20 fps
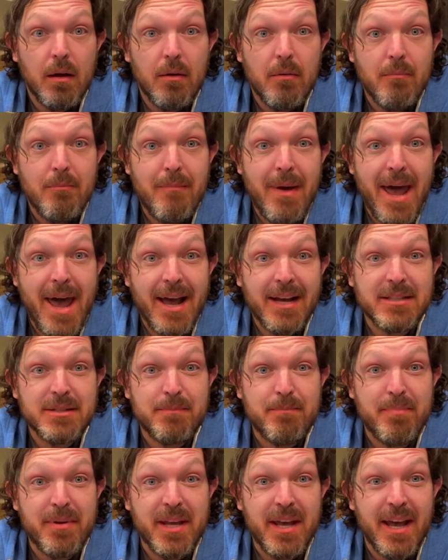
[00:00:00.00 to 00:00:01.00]
Max
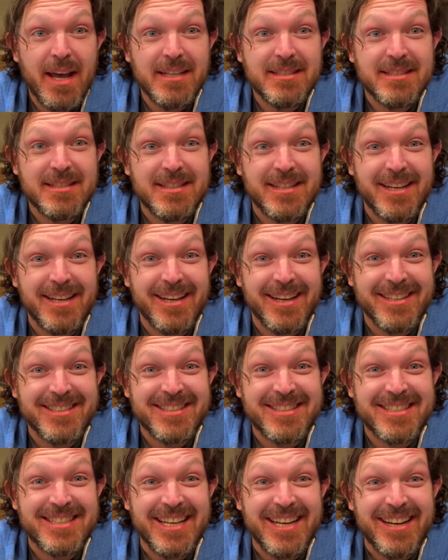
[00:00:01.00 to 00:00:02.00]
BAC
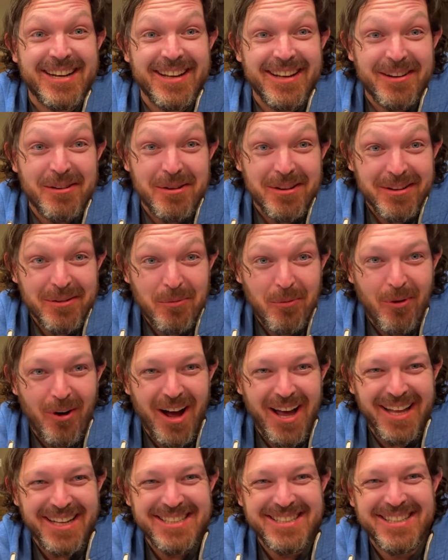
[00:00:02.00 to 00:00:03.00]
exceeded?
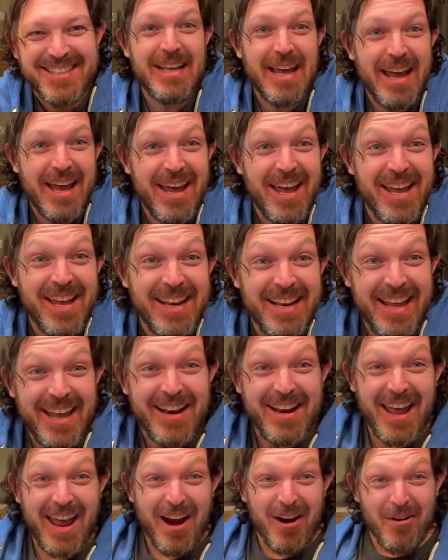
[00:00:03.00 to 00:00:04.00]
What? It,
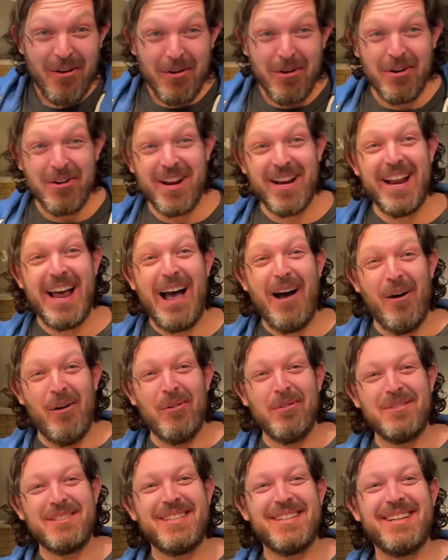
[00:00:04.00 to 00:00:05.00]
it errored it
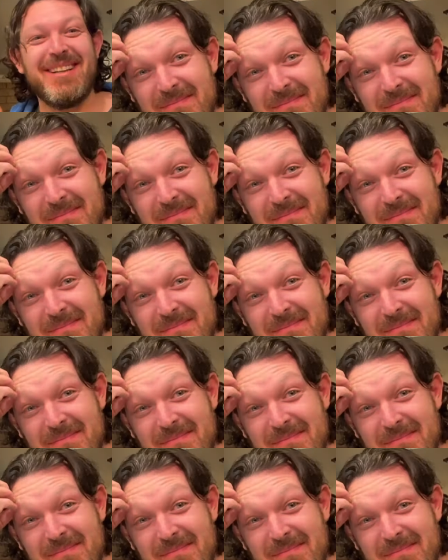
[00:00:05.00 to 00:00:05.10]
out?